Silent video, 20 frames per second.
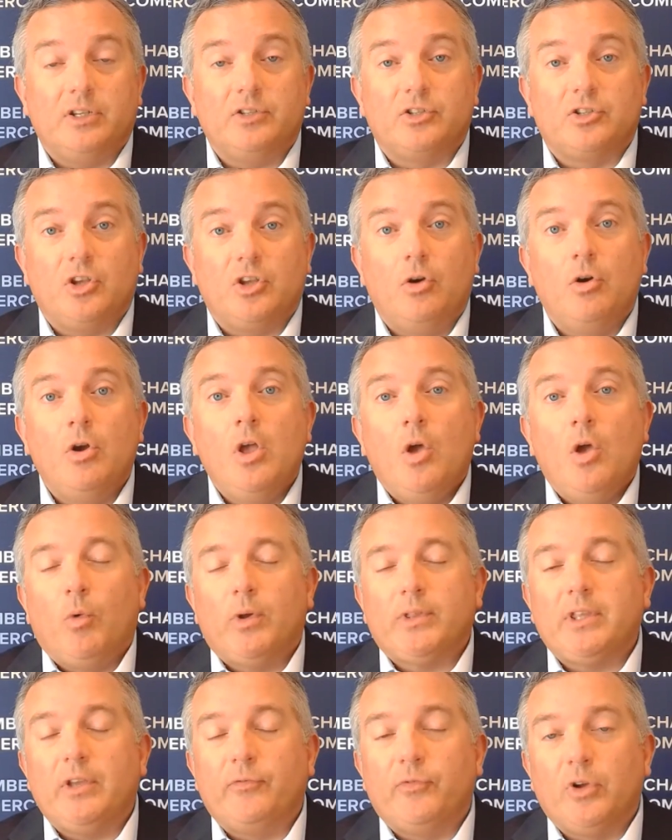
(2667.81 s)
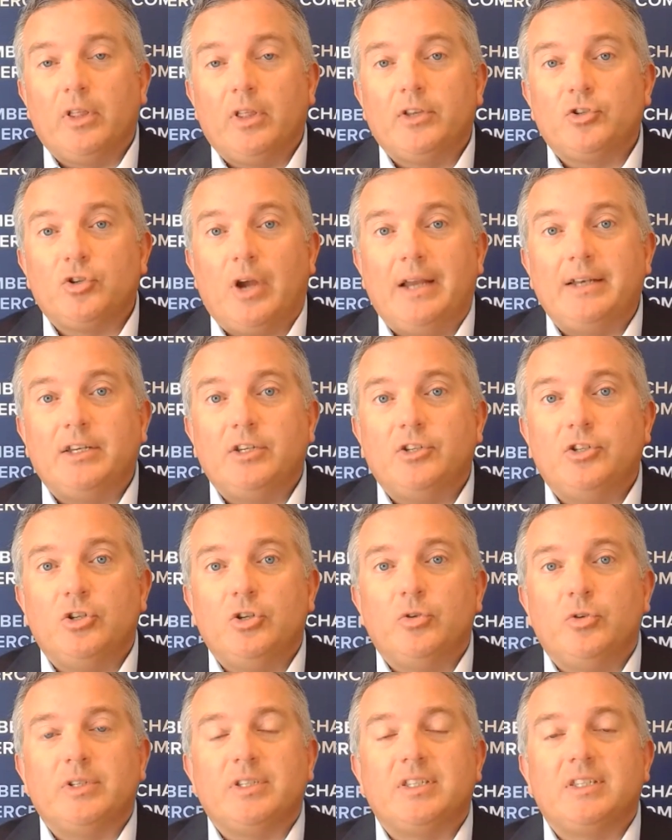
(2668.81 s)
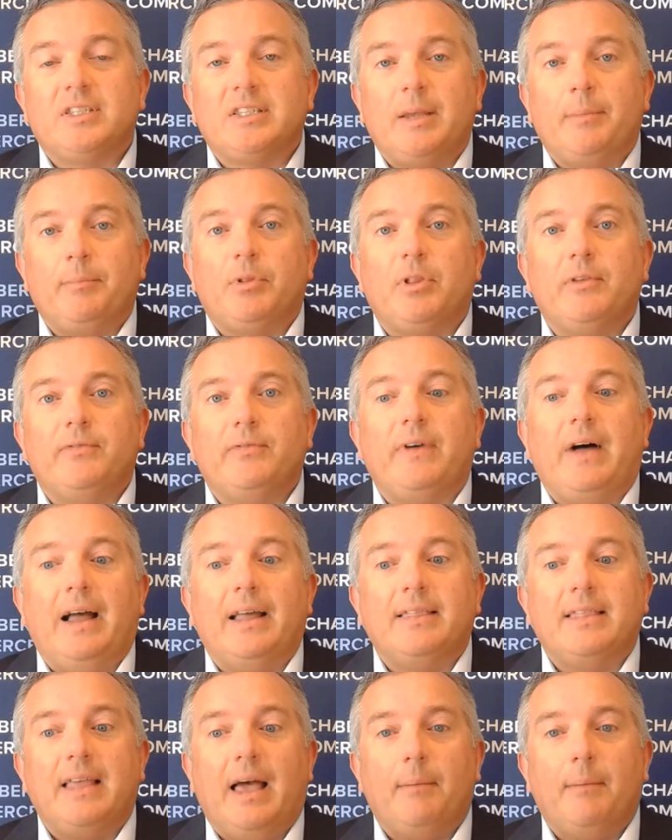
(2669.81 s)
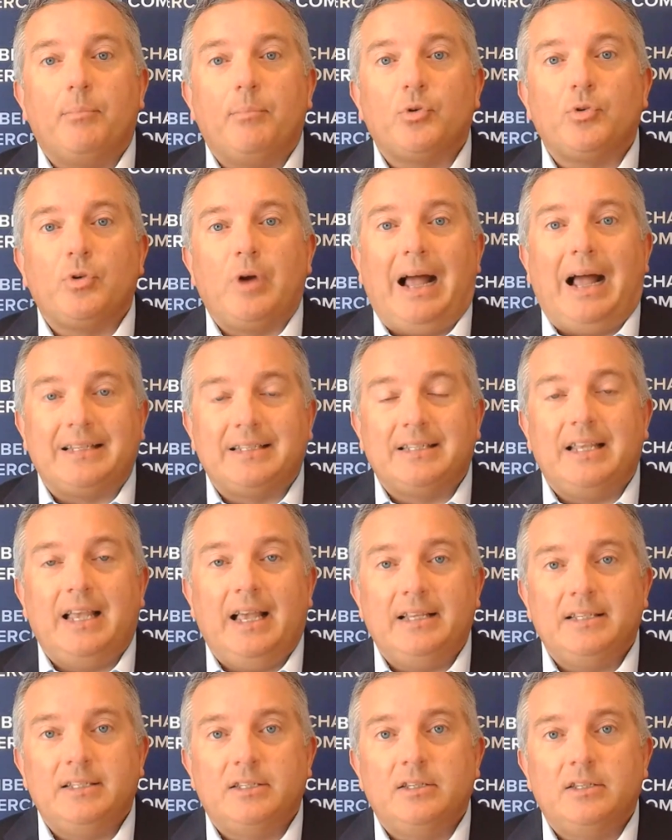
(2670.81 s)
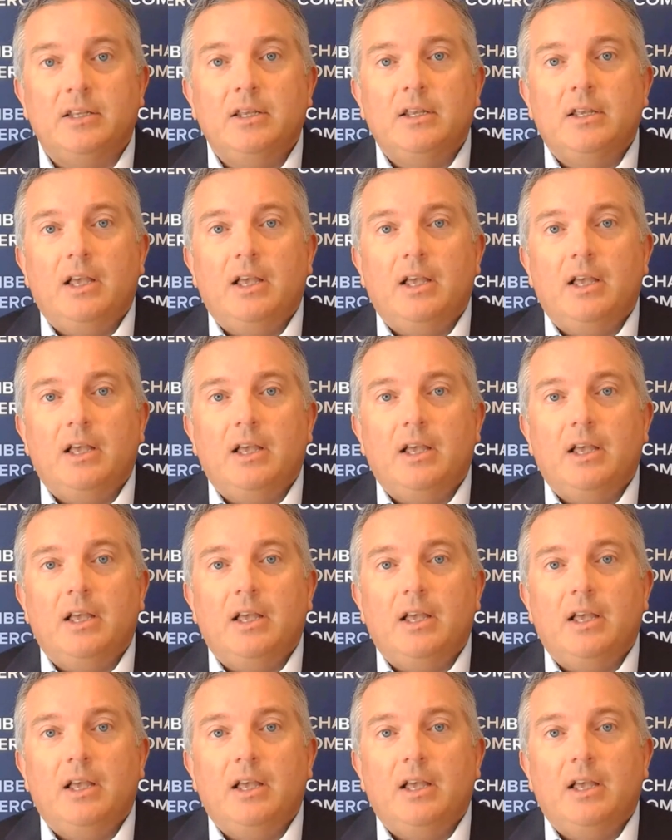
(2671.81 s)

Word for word: And so what they've really tried to do is simplify that process